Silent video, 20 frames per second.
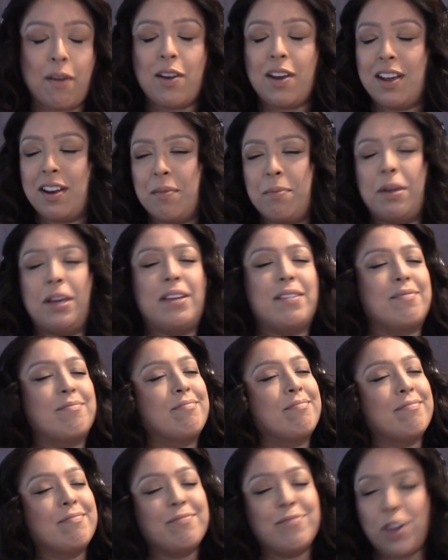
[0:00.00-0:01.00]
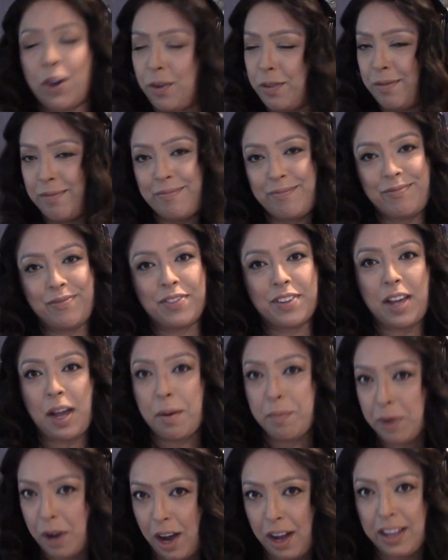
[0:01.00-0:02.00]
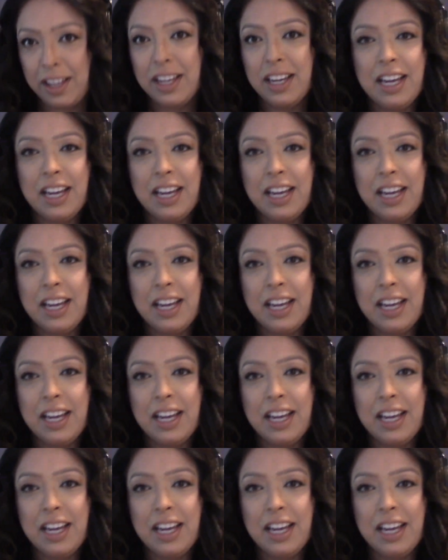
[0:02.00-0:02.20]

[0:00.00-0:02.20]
And I'm like, no, I'm not.